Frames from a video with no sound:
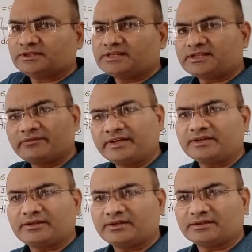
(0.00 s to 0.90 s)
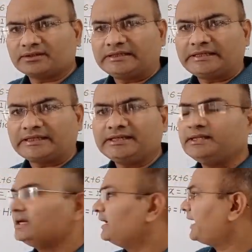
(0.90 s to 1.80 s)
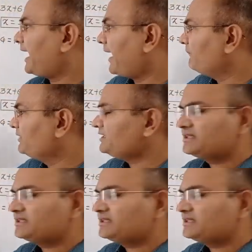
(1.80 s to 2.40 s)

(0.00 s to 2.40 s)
Listen very clearly. Every